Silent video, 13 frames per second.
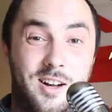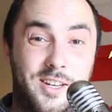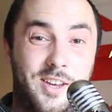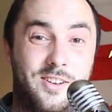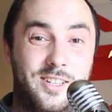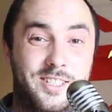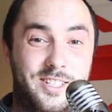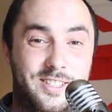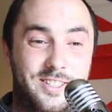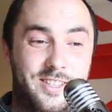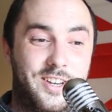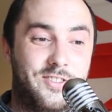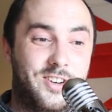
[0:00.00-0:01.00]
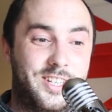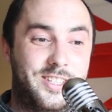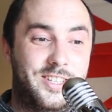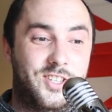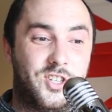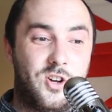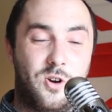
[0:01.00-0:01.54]
Archaeologists theorize
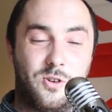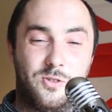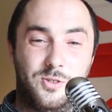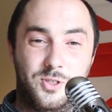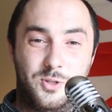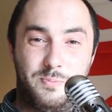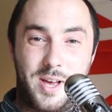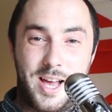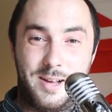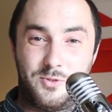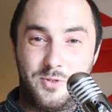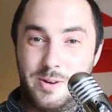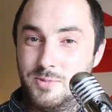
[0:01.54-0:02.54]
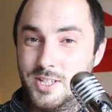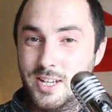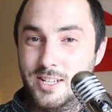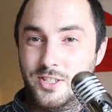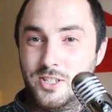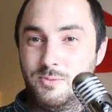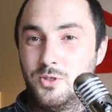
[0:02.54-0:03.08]
these cockerels perhaps
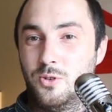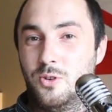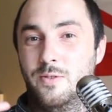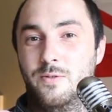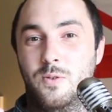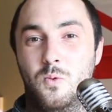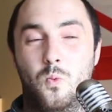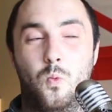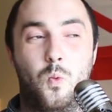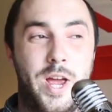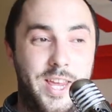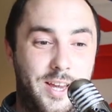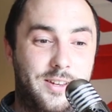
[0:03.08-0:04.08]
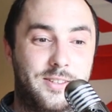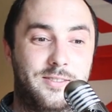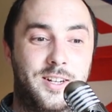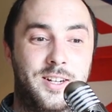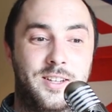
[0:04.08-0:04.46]
represented some sort of wake